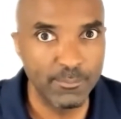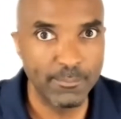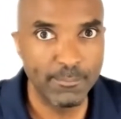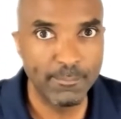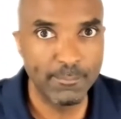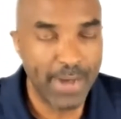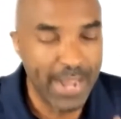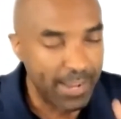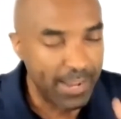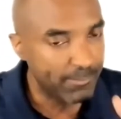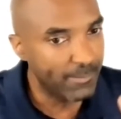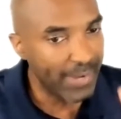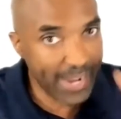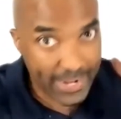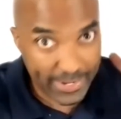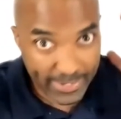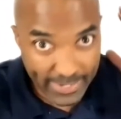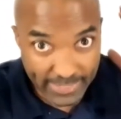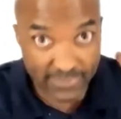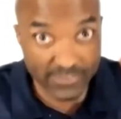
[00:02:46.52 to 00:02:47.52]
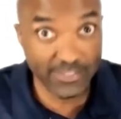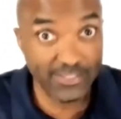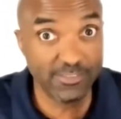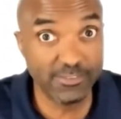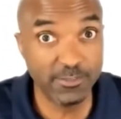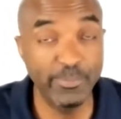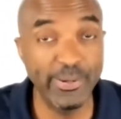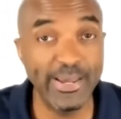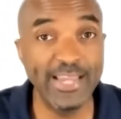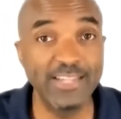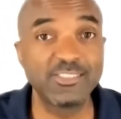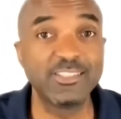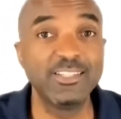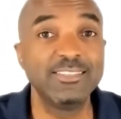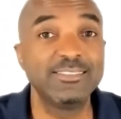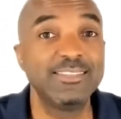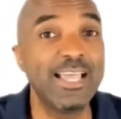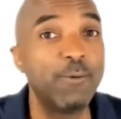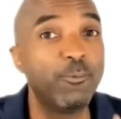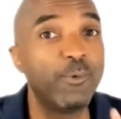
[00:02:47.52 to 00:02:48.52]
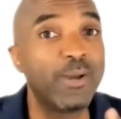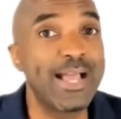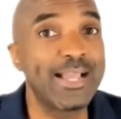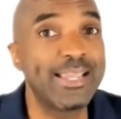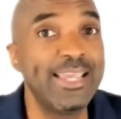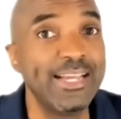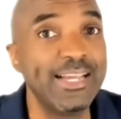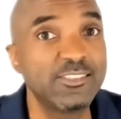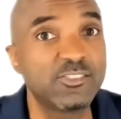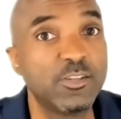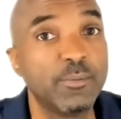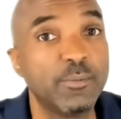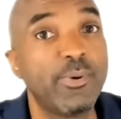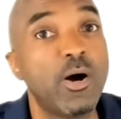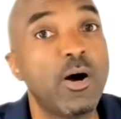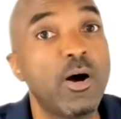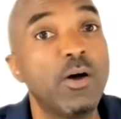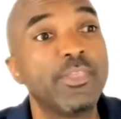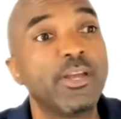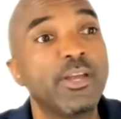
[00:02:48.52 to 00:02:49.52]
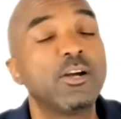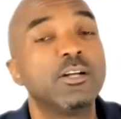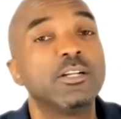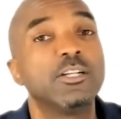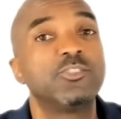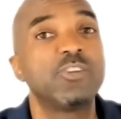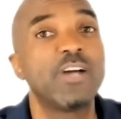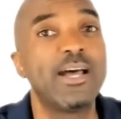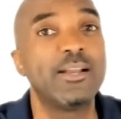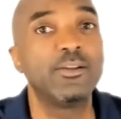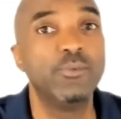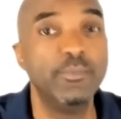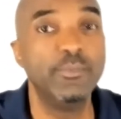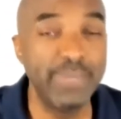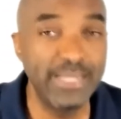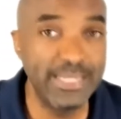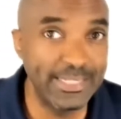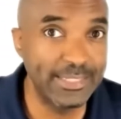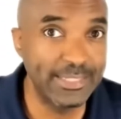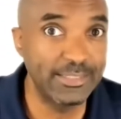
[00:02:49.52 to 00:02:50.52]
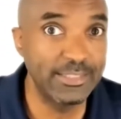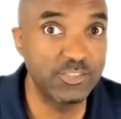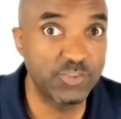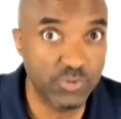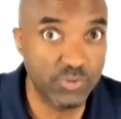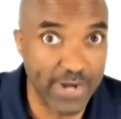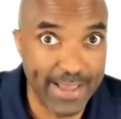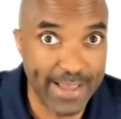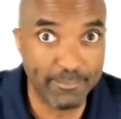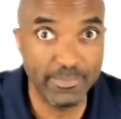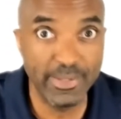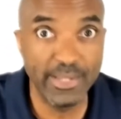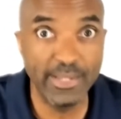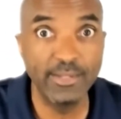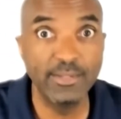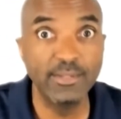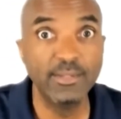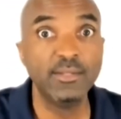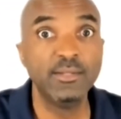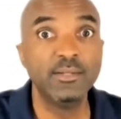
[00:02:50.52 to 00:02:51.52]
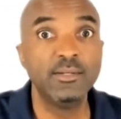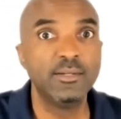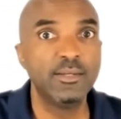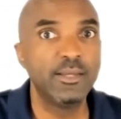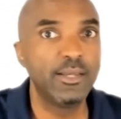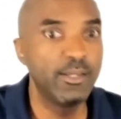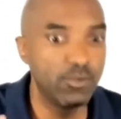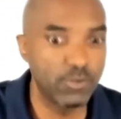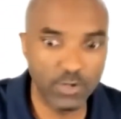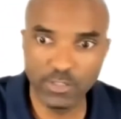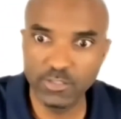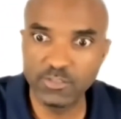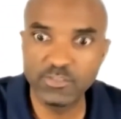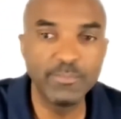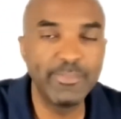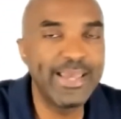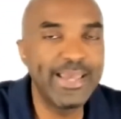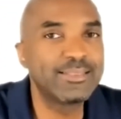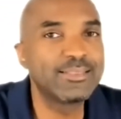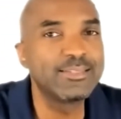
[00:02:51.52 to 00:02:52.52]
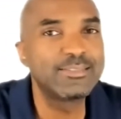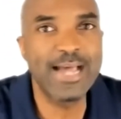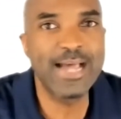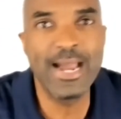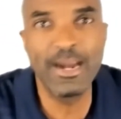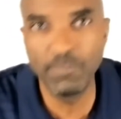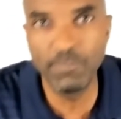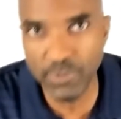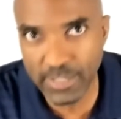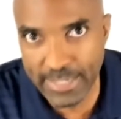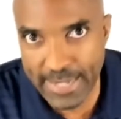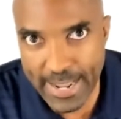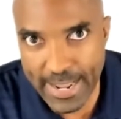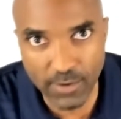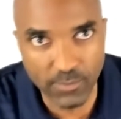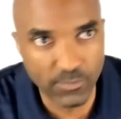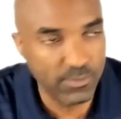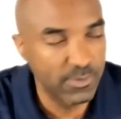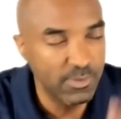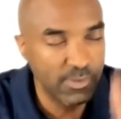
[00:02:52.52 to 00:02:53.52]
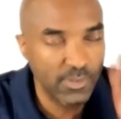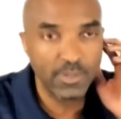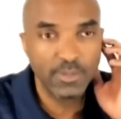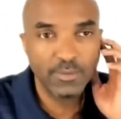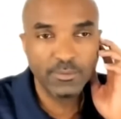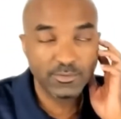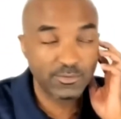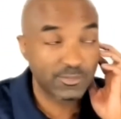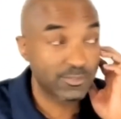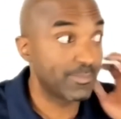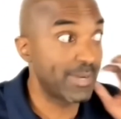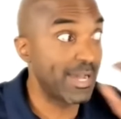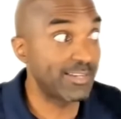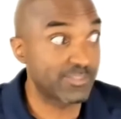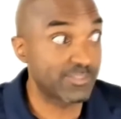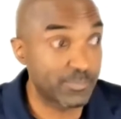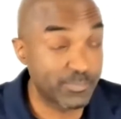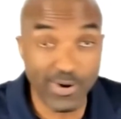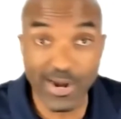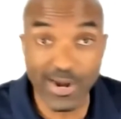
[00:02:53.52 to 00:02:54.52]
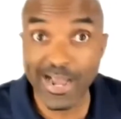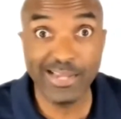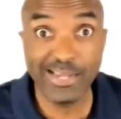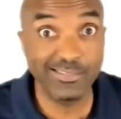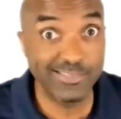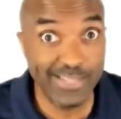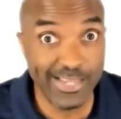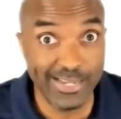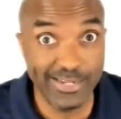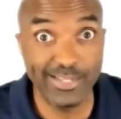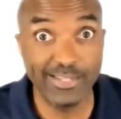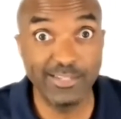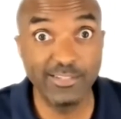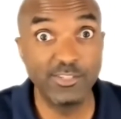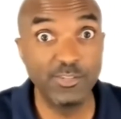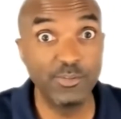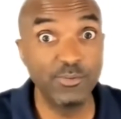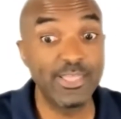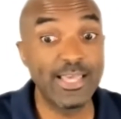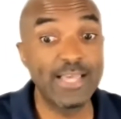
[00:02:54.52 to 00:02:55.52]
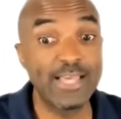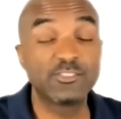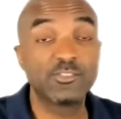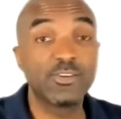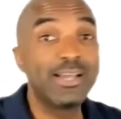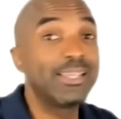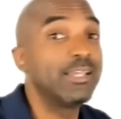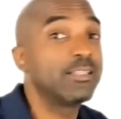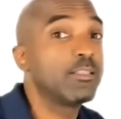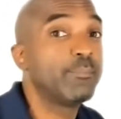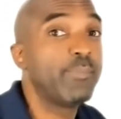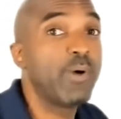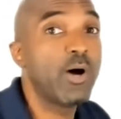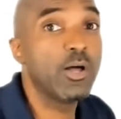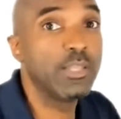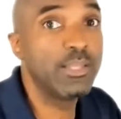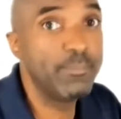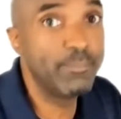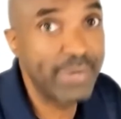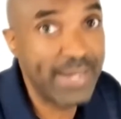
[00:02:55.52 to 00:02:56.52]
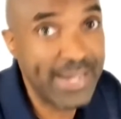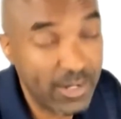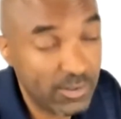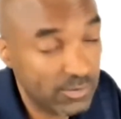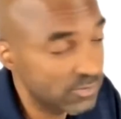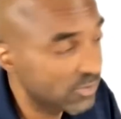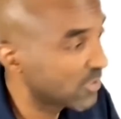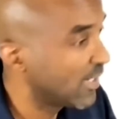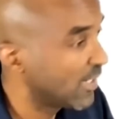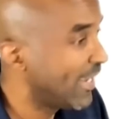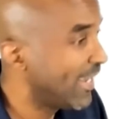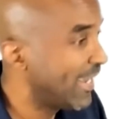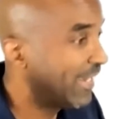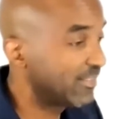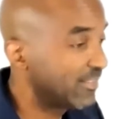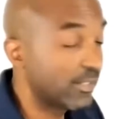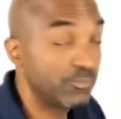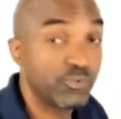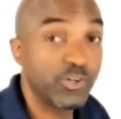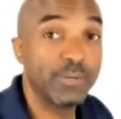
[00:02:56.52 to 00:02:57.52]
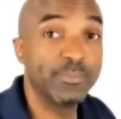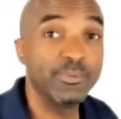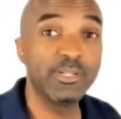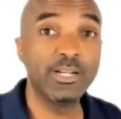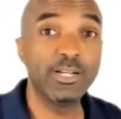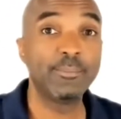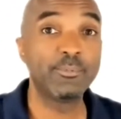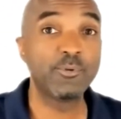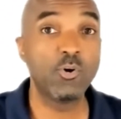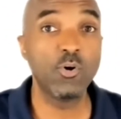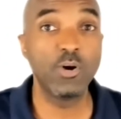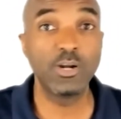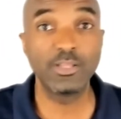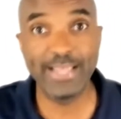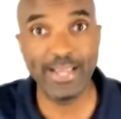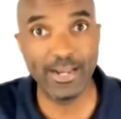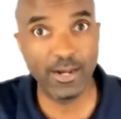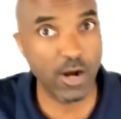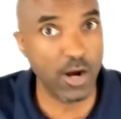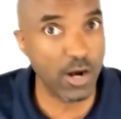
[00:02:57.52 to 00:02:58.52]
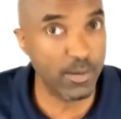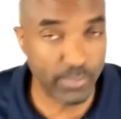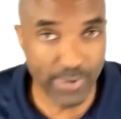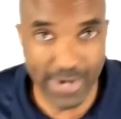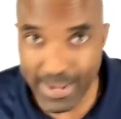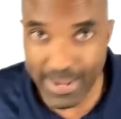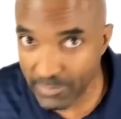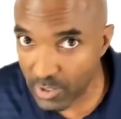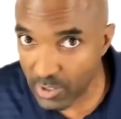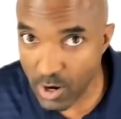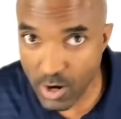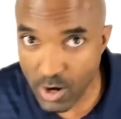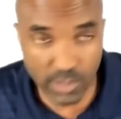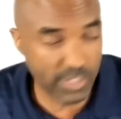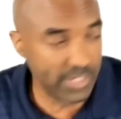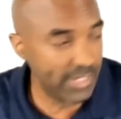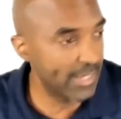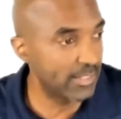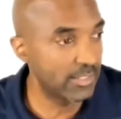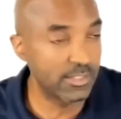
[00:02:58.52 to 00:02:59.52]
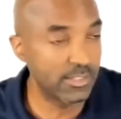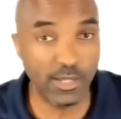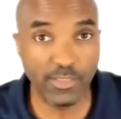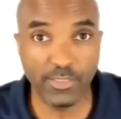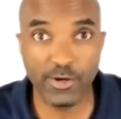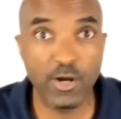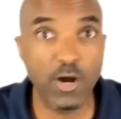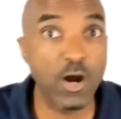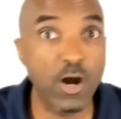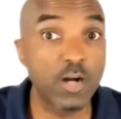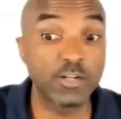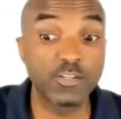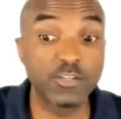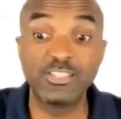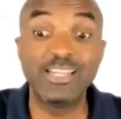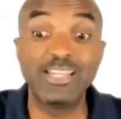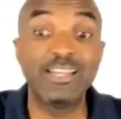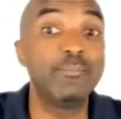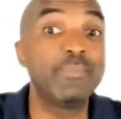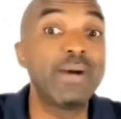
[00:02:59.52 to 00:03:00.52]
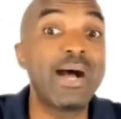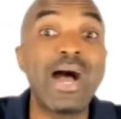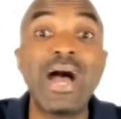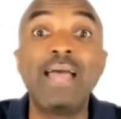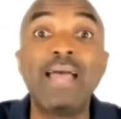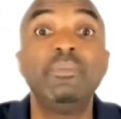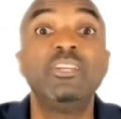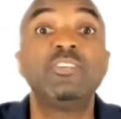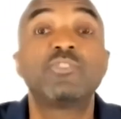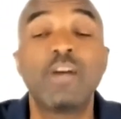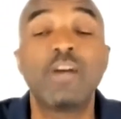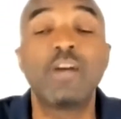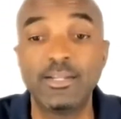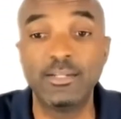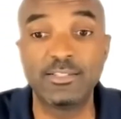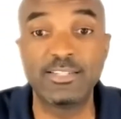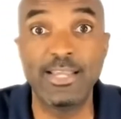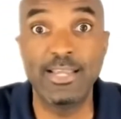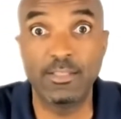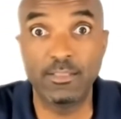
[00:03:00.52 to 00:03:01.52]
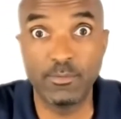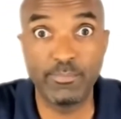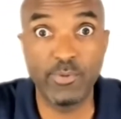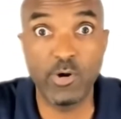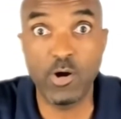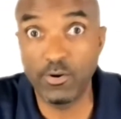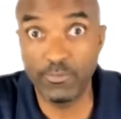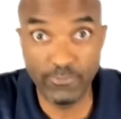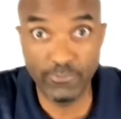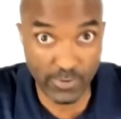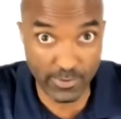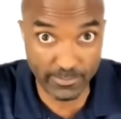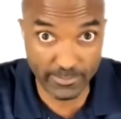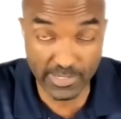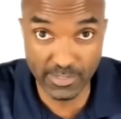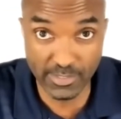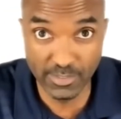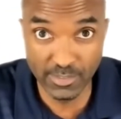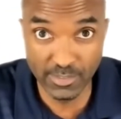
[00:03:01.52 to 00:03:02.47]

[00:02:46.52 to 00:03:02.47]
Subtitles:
My anticipation is that when I catch the ball, they're gonna try to immediately trap me in order to make the time run out. To my surprise, they didn't do that. So I get the ball in bounds. As I'm dribbling up court, that guard, Brad McCarty, and another guard are sitting behind me trying to take the ball from me.